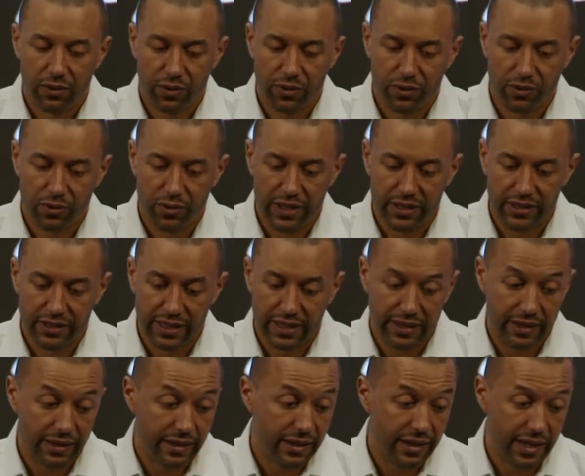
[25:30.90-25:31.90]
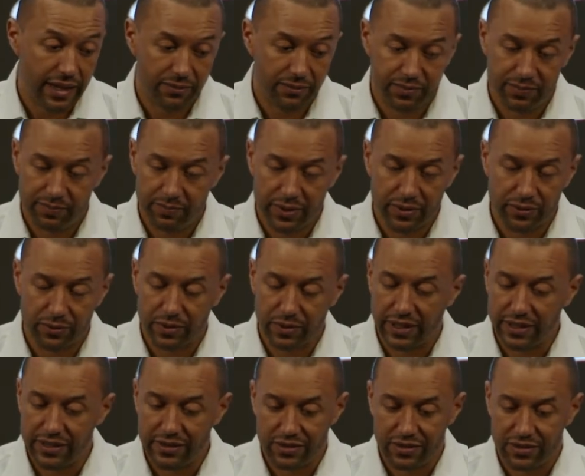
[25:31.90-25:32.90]
great, and I built
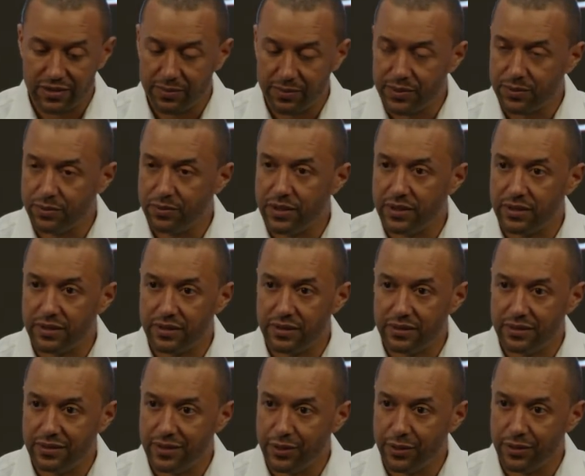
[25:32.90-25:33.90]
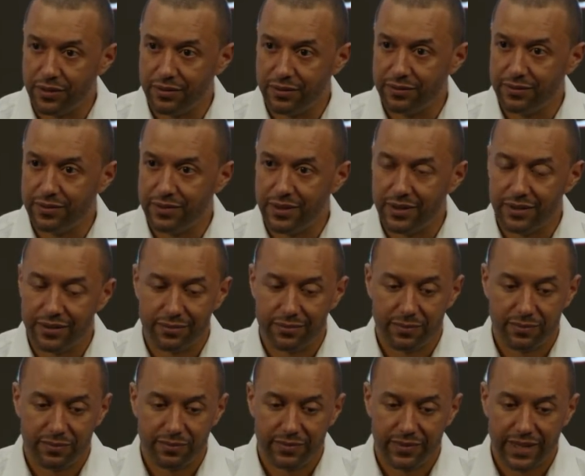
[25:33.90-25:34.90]
relationships with, you know, the
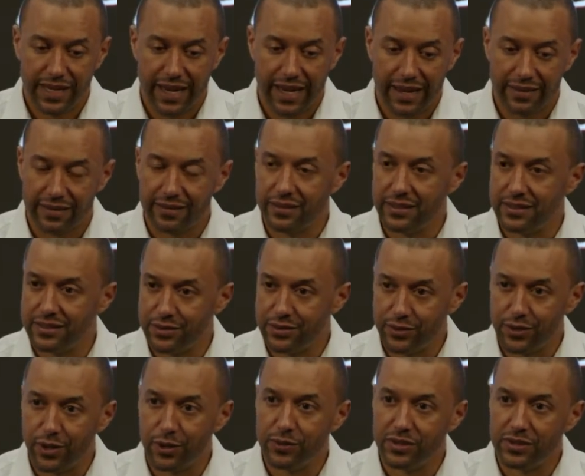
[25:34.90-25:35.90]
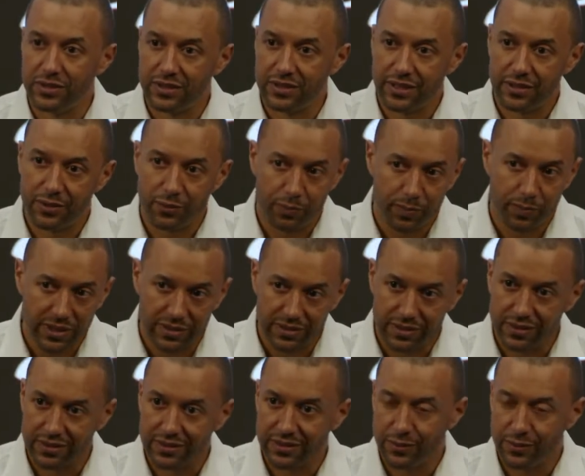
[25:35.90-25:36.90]
athletes and coaches at the
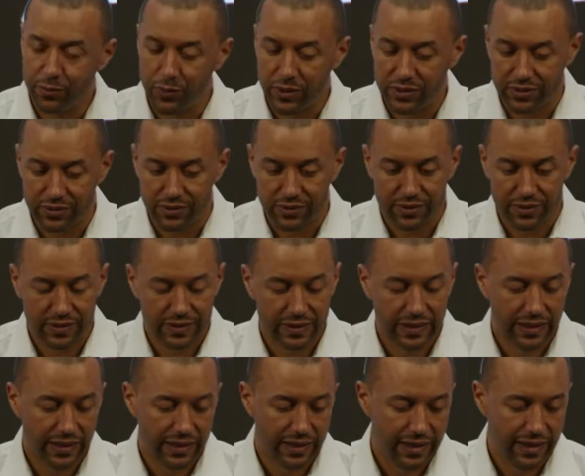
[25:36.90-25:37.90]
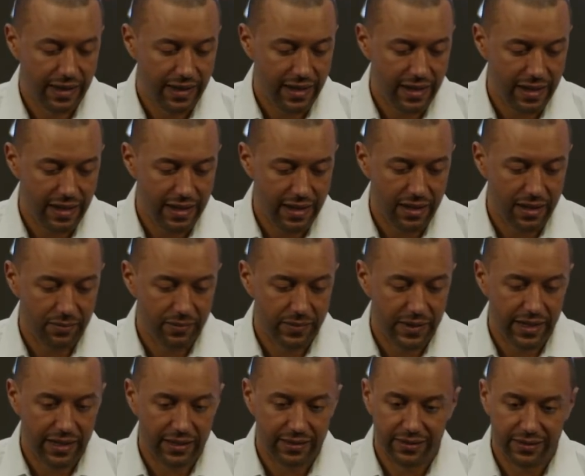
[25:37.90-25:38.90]
Mystics and the Wizards
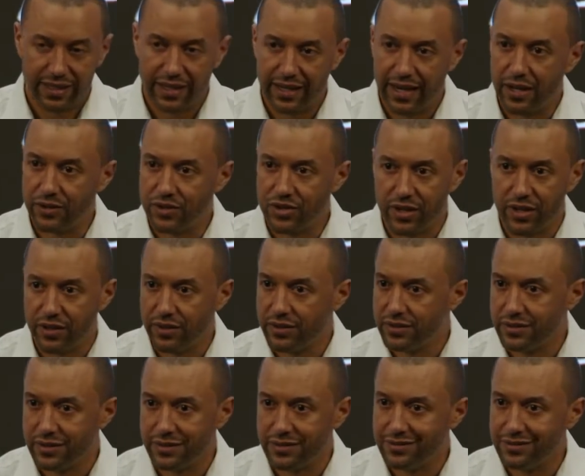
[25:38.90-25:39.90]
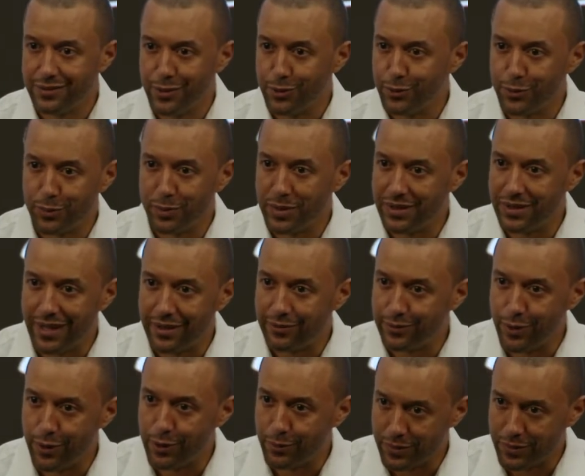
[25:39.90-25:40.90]
that I'll cherish, and those will be
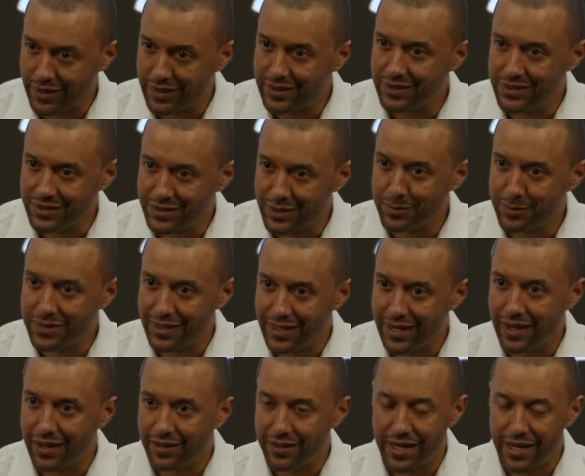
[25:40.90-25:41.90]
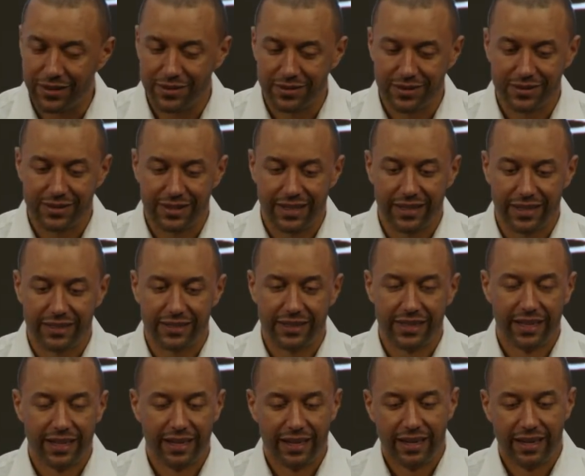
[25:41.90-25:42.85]
lifelong relationships that I'll sustain.